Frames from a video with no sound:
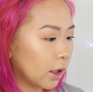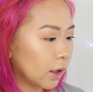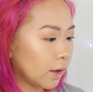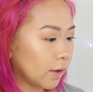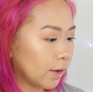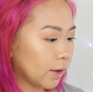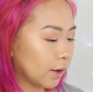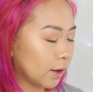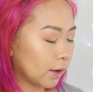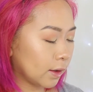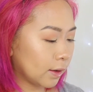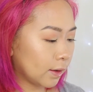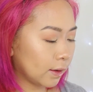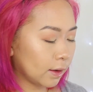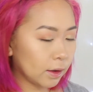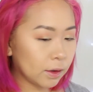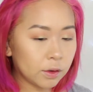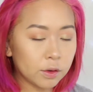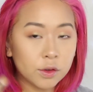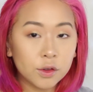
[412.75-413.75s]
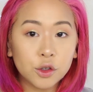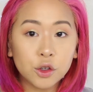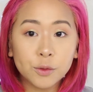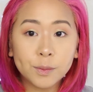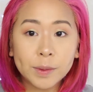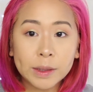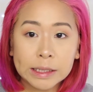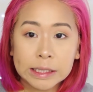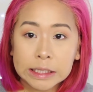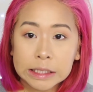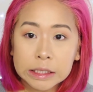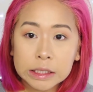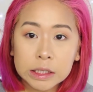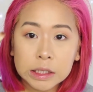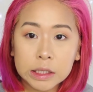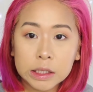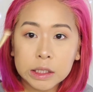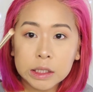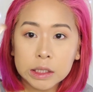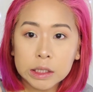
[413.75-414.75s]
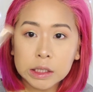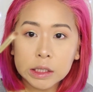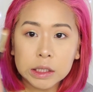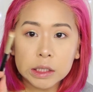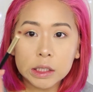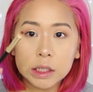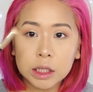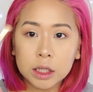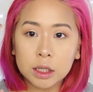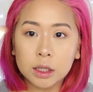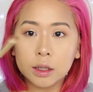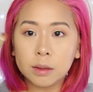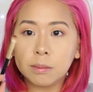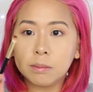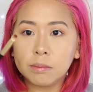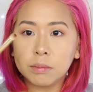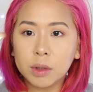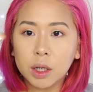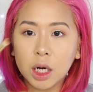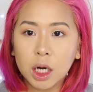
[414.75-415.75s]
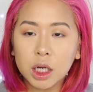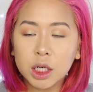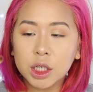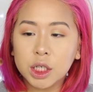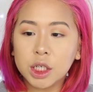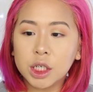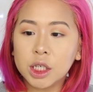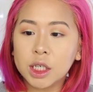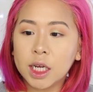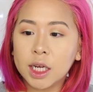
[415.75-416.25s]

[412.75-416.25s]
It's the little serpent brush.